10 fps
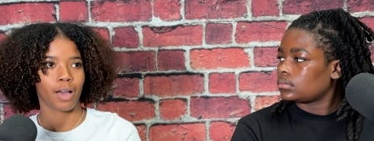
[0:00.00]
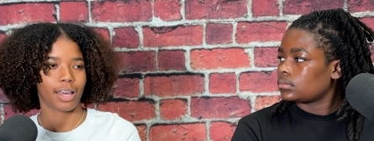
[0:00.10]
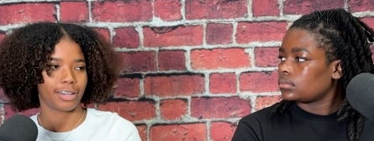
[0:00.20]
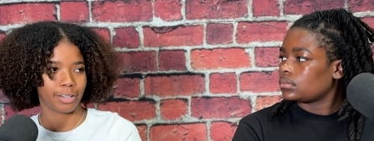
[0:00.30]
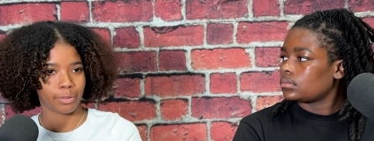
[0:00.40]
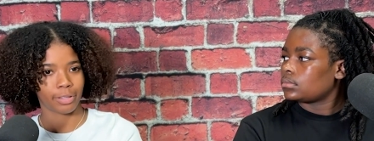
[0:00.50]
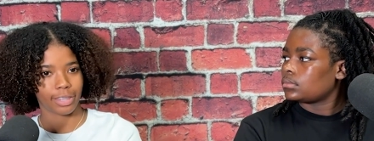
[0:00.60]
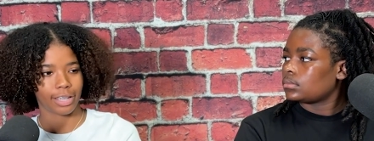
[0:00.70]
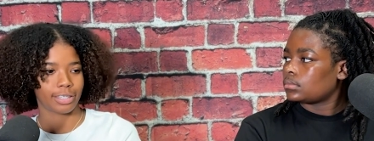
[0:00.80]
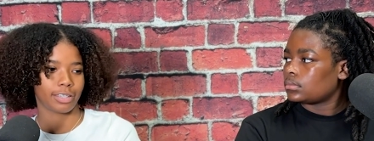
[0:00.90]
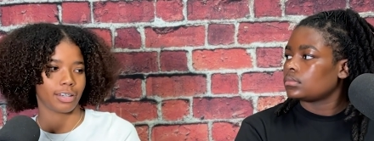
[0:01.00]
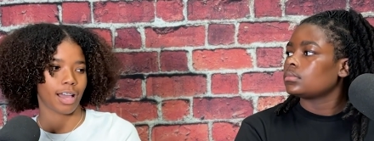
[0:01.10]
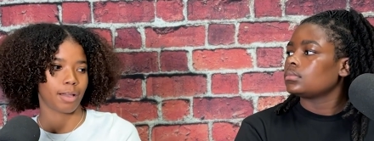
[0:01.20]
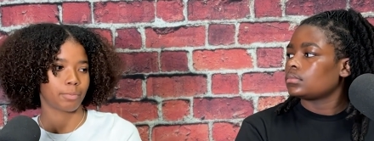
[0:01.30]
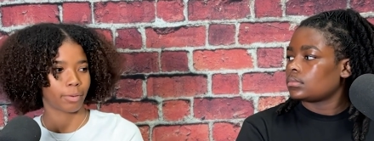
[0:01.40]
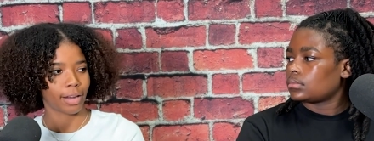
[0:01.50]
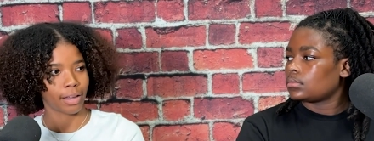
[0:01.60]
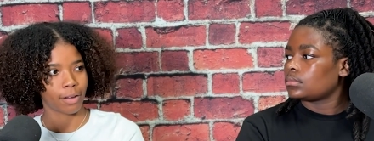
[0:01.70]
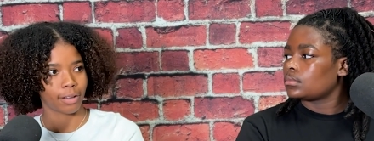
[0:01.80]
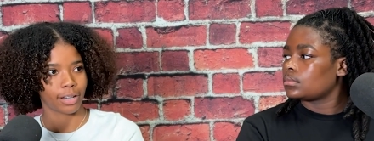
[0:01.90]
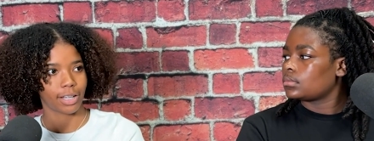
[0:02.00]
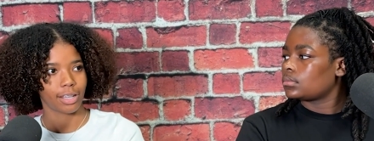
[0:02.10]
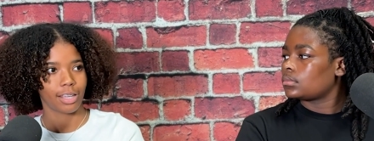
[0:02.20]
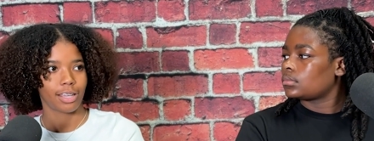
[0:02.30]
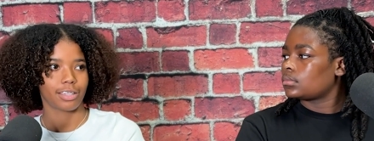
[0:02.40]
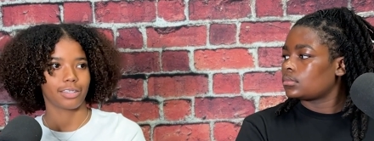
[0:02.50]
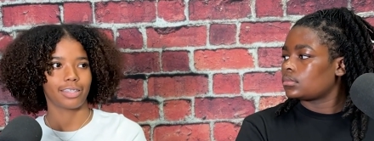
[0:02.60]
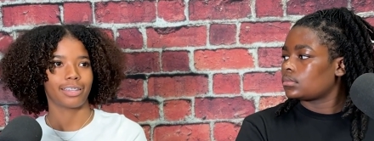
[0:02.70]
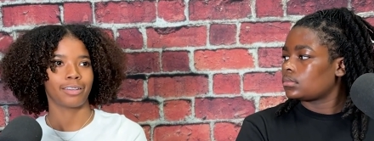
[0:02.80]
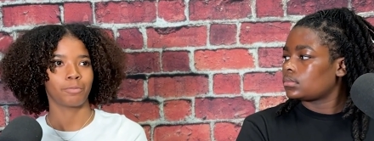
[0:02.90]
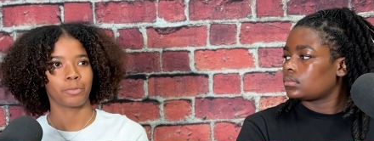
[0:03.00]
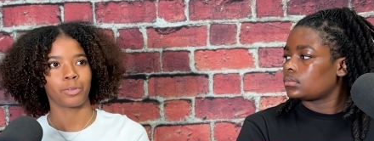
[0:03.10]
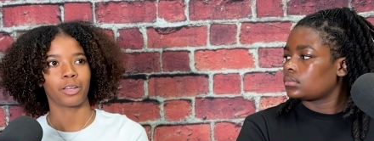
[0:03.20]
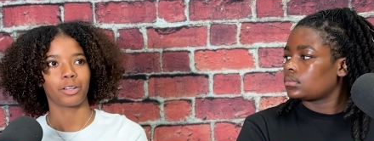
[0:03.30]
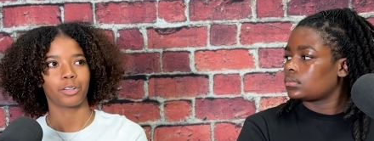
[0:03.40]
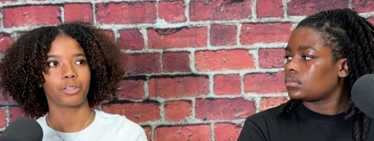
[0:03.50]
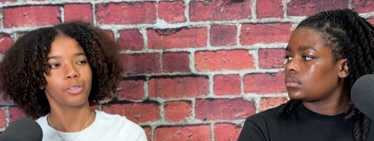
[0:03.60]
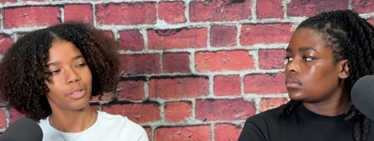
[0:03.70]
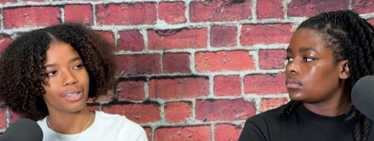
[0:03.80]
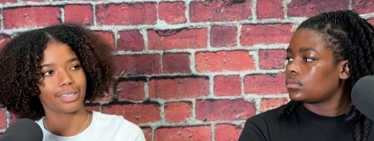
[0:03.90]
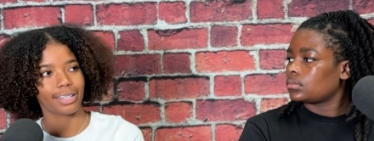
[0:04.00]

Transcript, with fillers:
Speaker 1: how to deal with things and not praying on it. So then when we do those